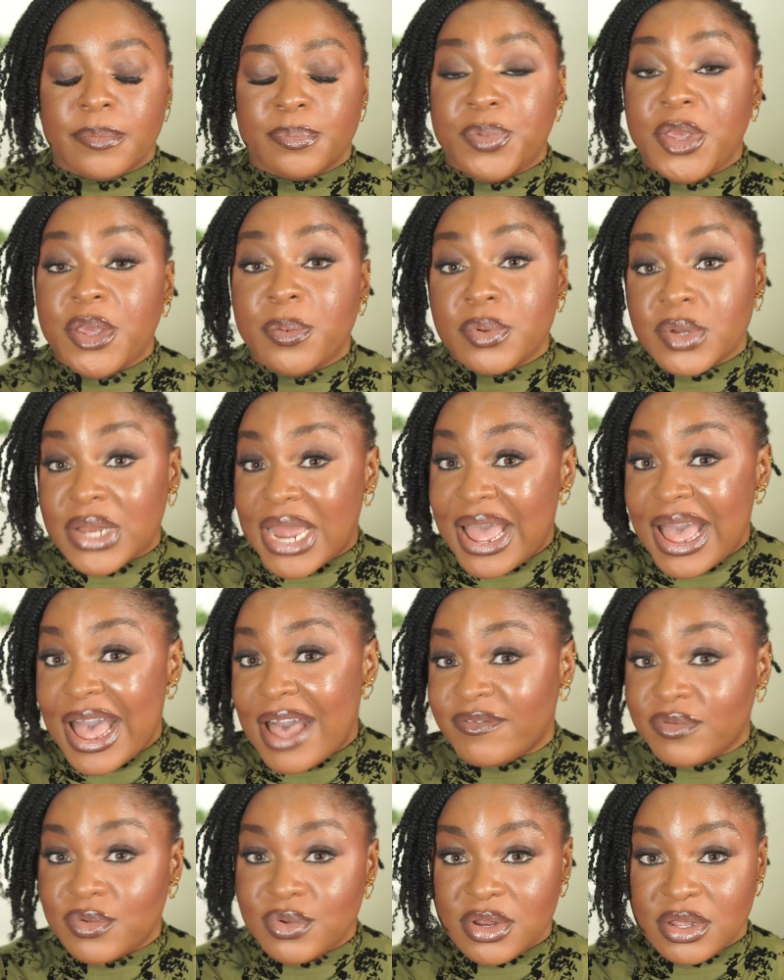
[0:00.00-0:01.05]
People that
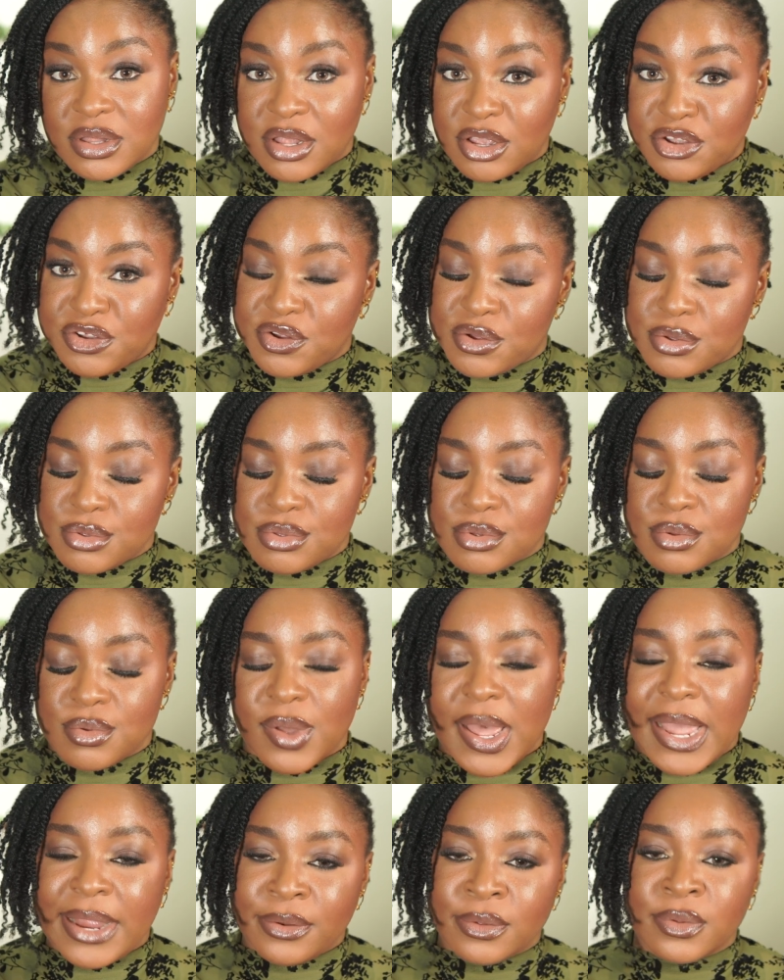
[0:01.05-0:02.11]
have good intentions. So
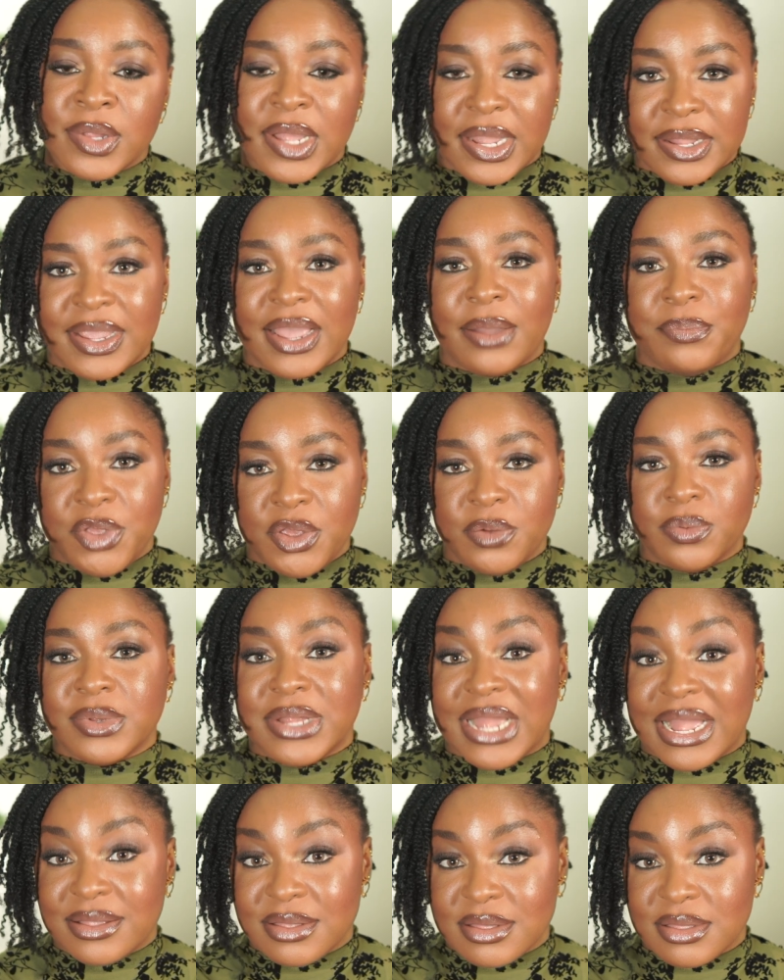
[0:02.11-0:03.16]
I know that there are people
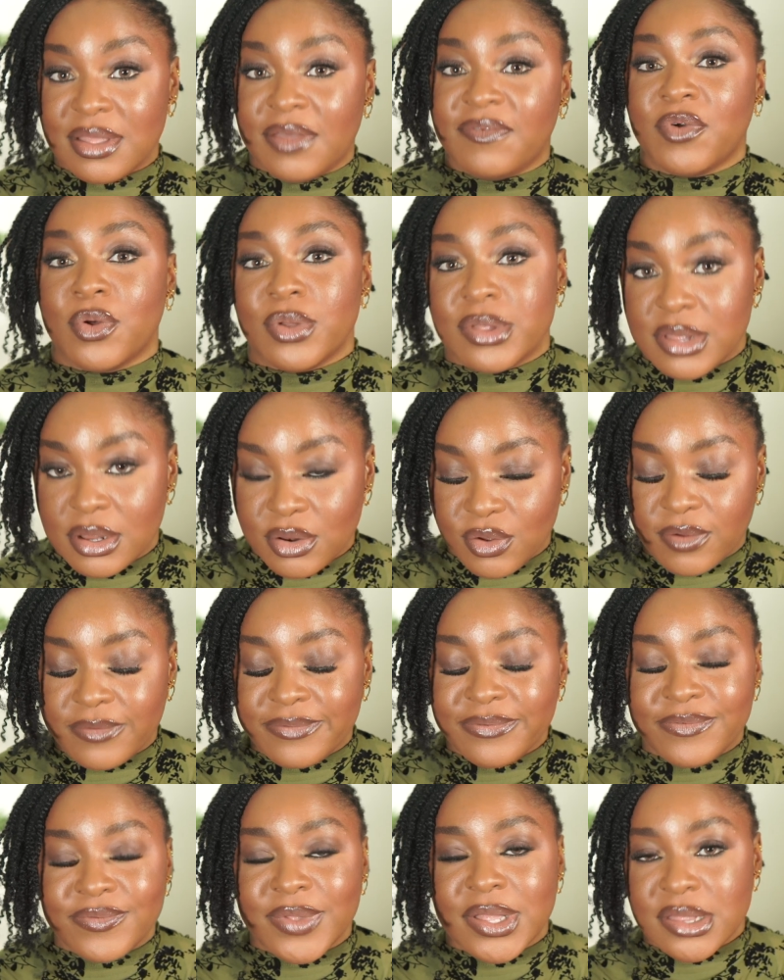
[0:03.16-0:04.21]
that deserve cutting
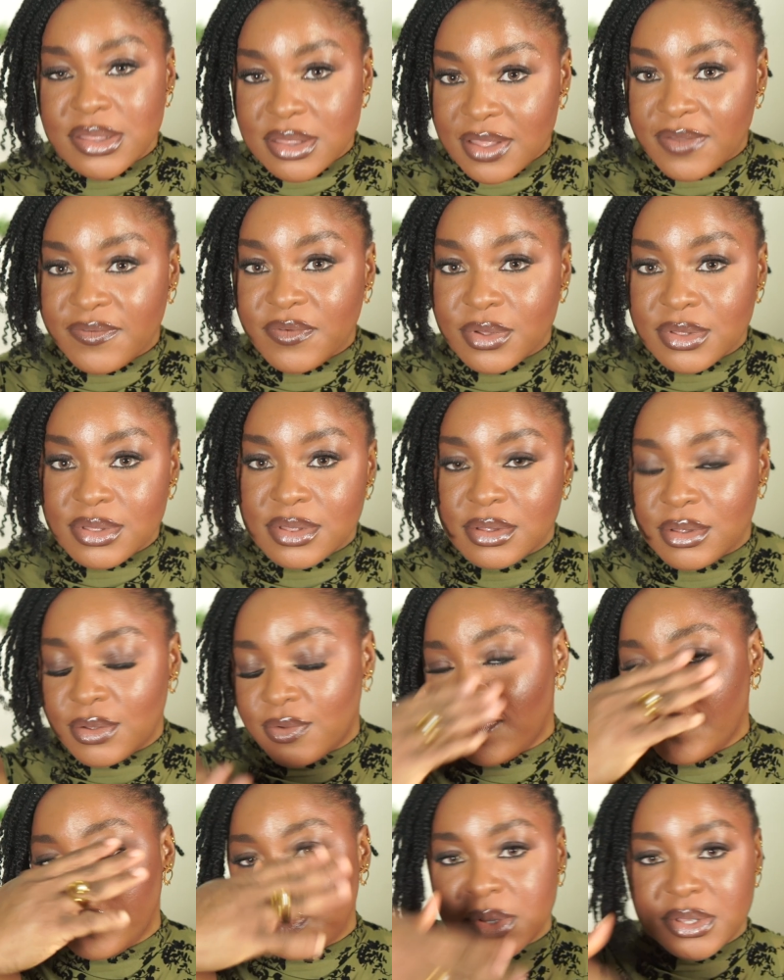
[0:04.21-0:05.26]
off. If they deserve cutting
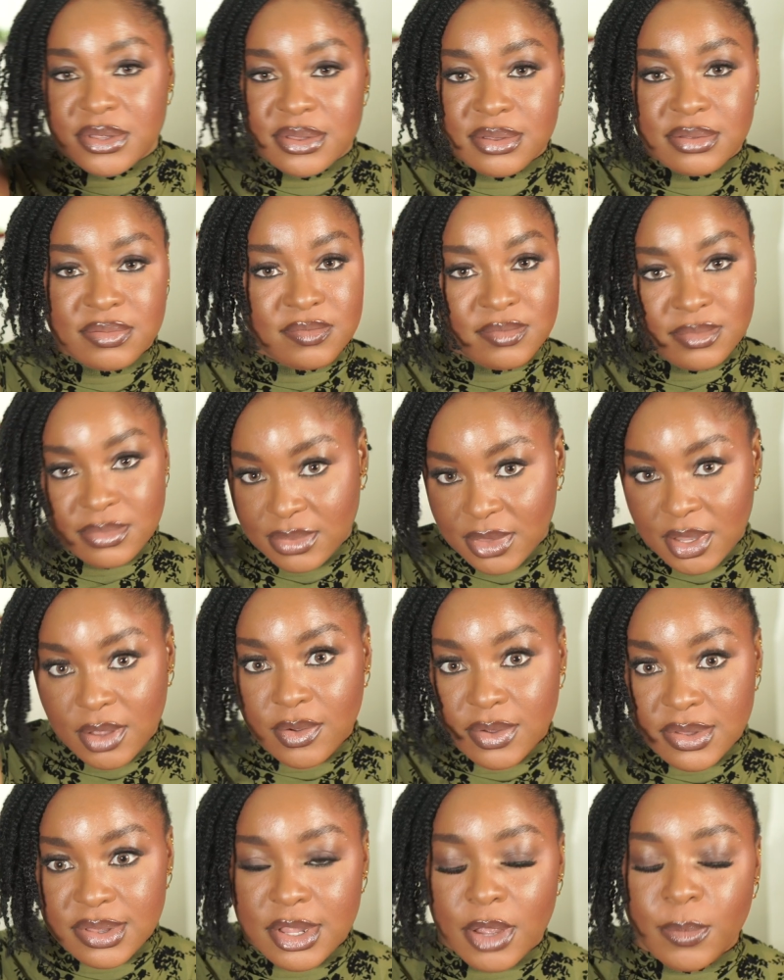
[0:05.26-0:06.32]
off, please
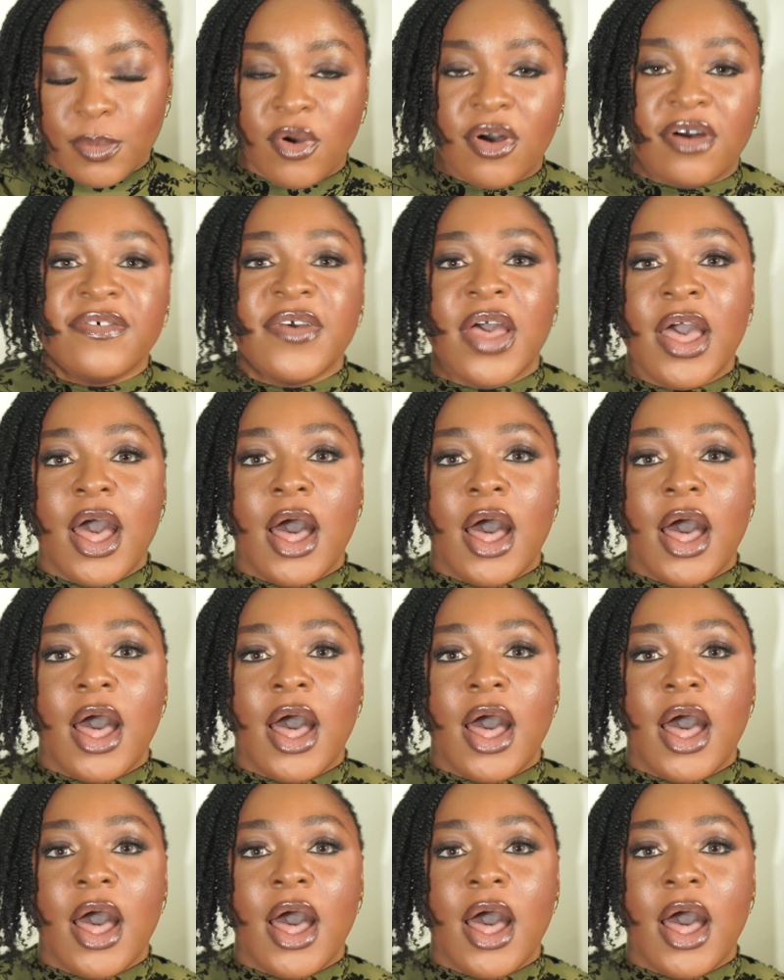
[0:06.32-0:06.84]
cut them off.